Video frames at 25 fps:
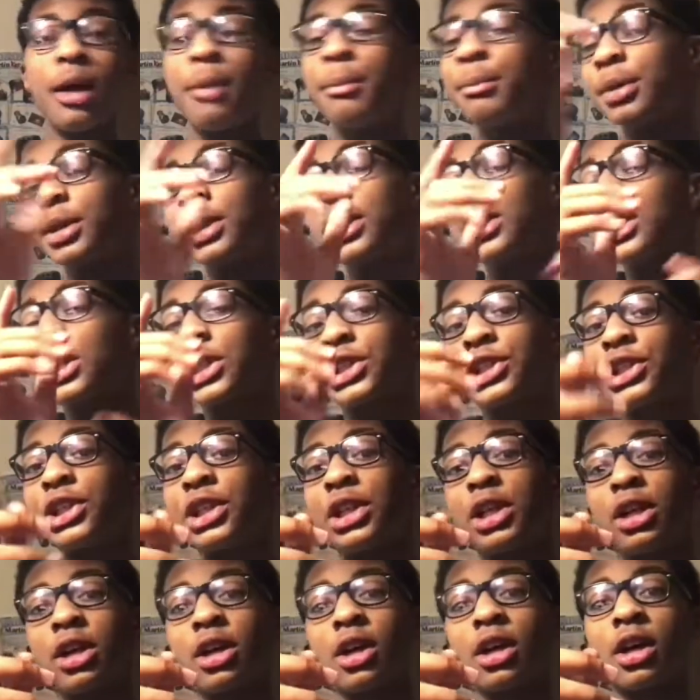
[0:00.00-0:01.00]
but this
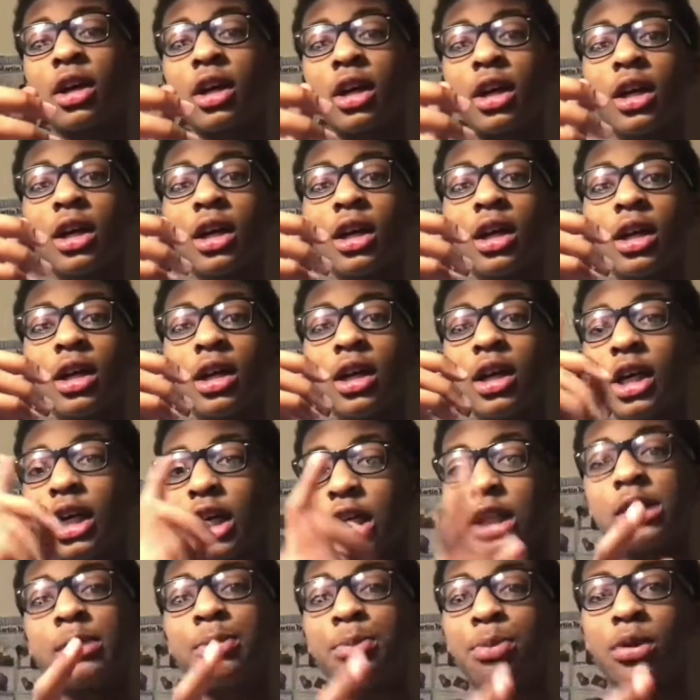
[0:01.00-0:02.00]
year,
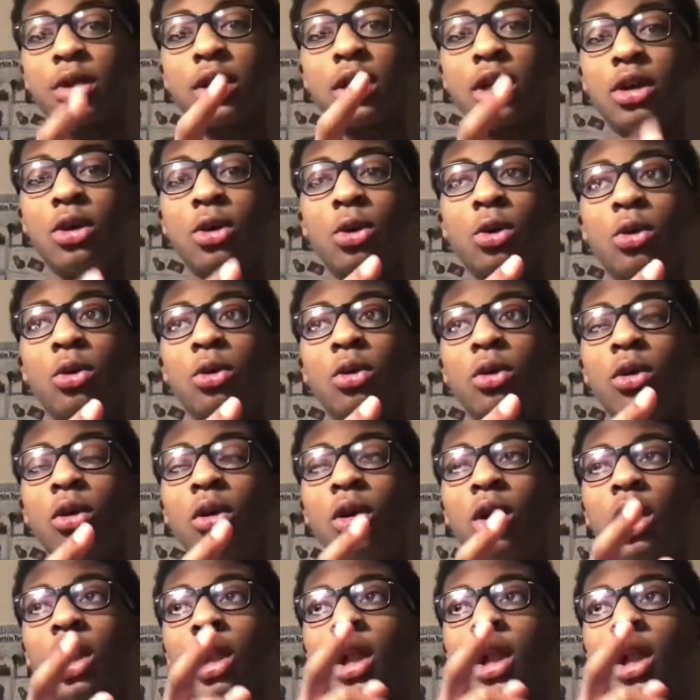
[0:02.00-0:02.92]
it's pretty cool.